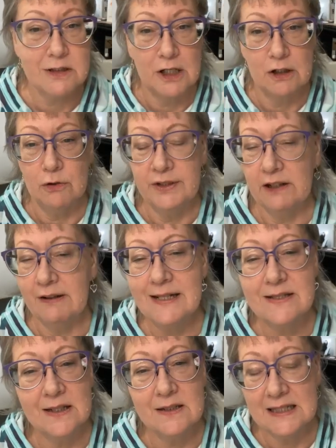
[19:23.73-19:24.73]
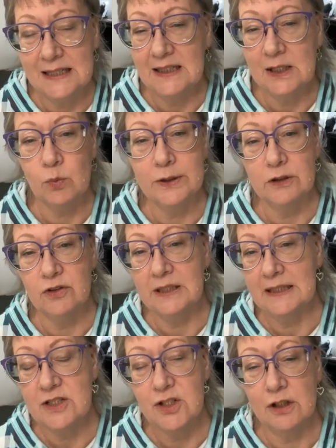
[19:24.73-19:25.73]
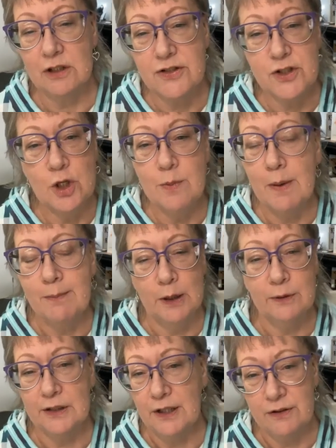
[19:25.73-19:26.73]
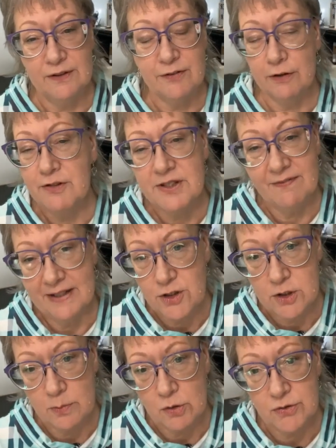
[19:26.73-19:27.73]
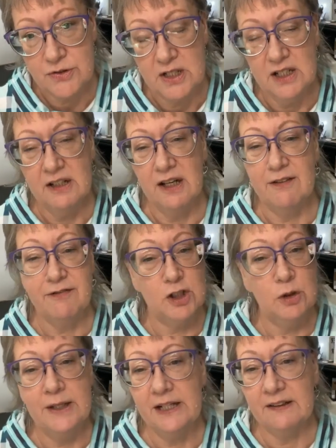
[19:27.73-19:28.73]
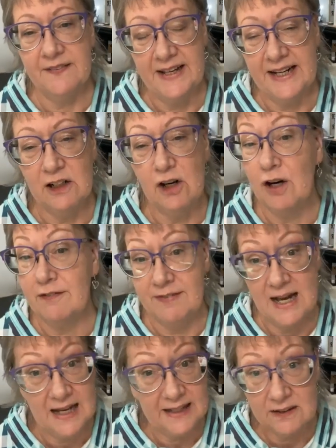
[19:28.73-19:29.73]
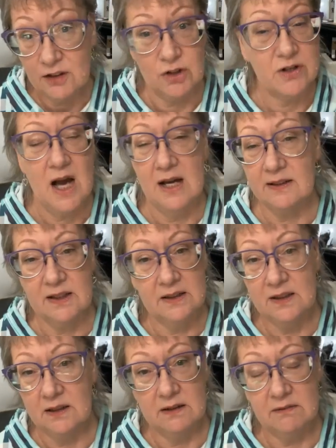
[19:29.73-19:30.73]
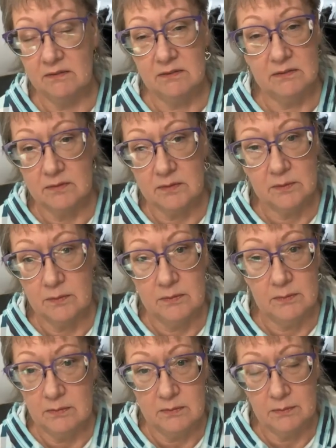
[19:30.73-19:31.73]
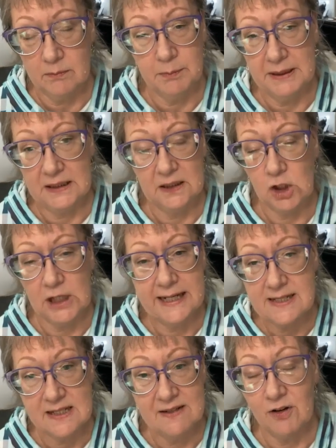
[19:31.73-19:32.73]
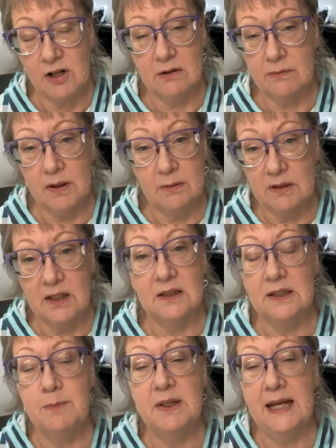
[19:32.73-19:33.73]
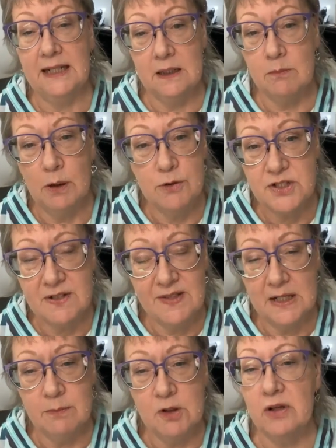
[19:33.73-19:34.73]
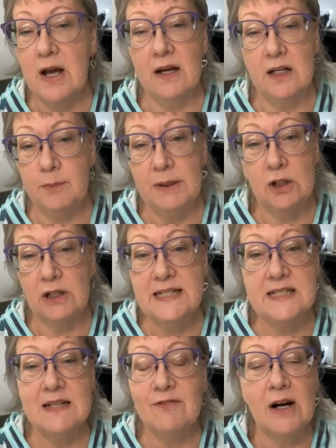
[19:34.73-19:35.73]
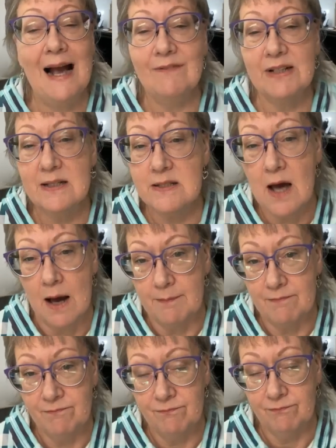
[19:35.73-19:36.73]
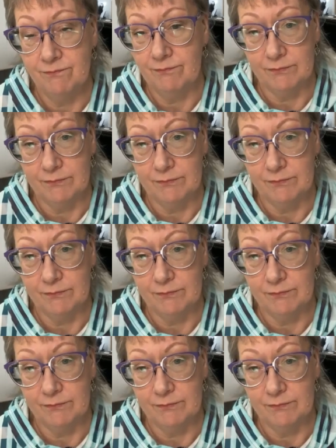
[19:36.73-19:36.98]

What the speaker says: So there isn't any real need to consume a boatload of fruits and vegetables. A few here and there are fine. You're not going to be crazy for eliminating most of them. You're not going to be crazy for having some.